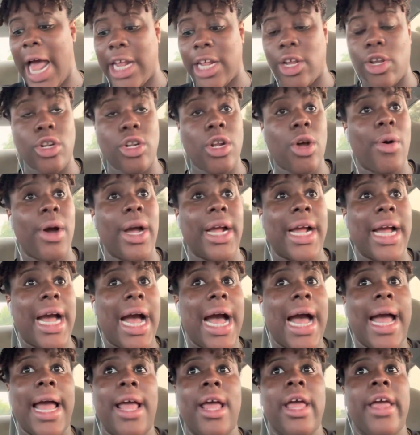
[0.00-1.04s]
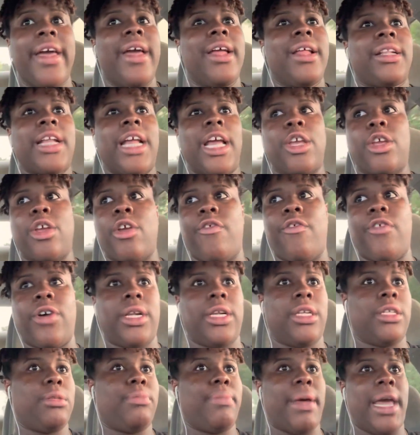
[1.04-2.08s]
You know what, God, thank you for
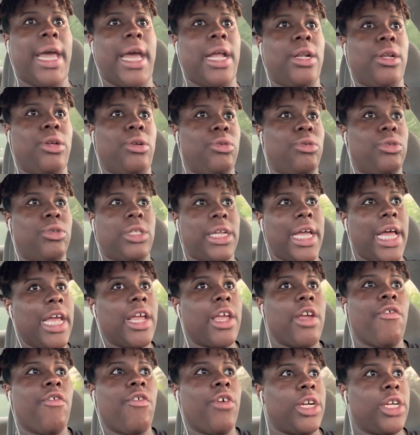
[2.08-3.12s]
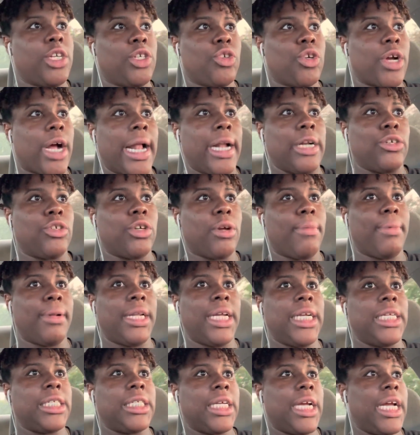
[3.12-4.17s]
this bad news. Thank you for this trial and
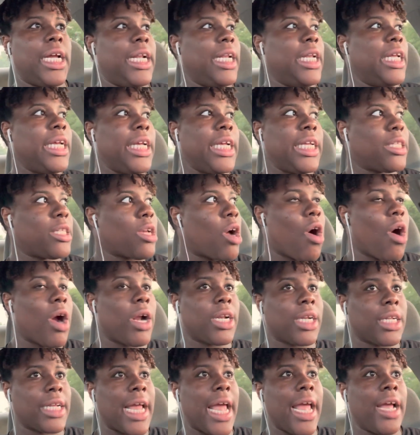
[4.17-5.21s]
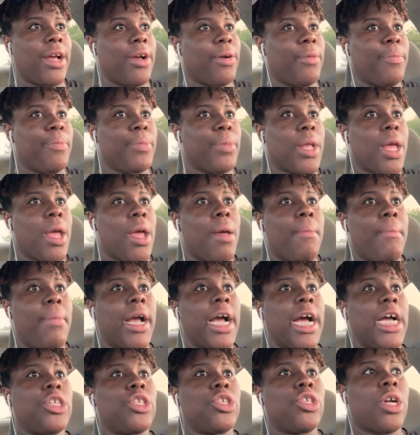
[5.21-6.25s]
tribulation. And it's hard to thank him,
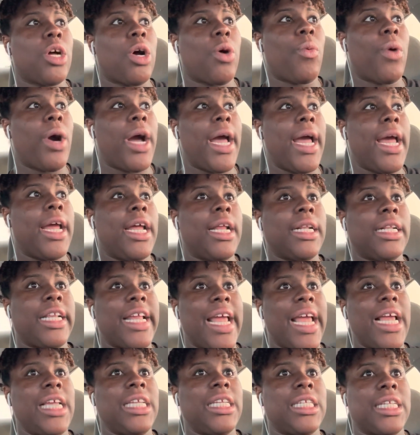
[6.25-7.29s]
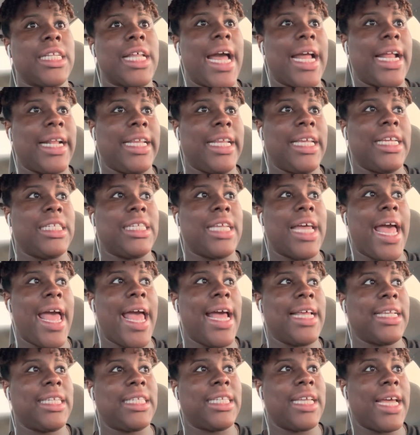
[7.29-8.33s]
because you know what? Things like this
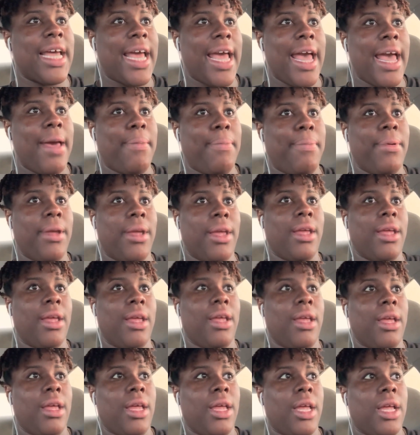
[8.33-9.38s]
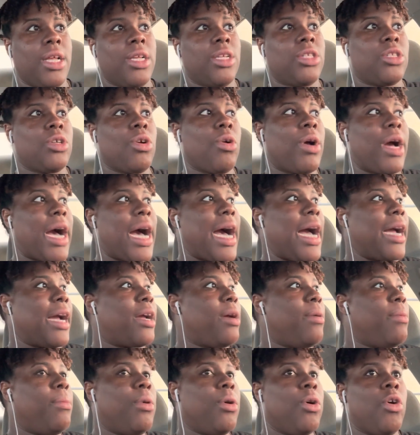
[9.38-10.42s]
has to happen so God
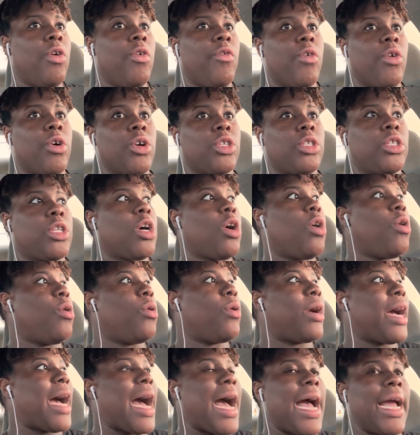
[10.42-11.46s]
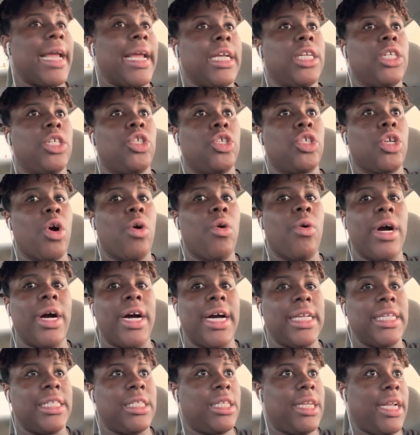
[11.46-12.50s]
can move, or so God can show
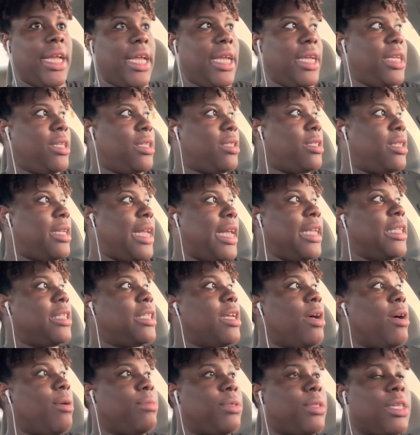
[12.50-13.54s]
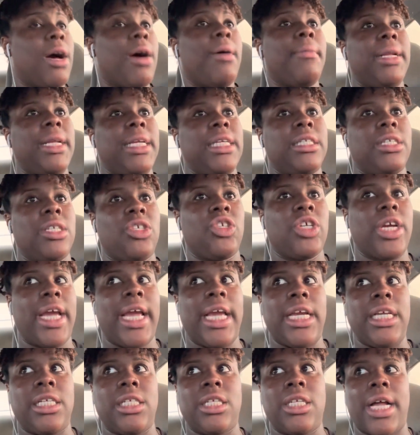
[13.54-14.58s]
us things that something needs to
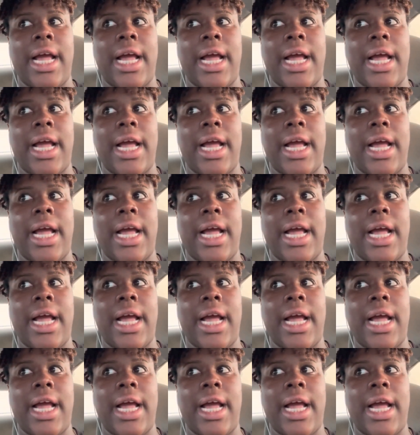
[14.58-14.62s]
change.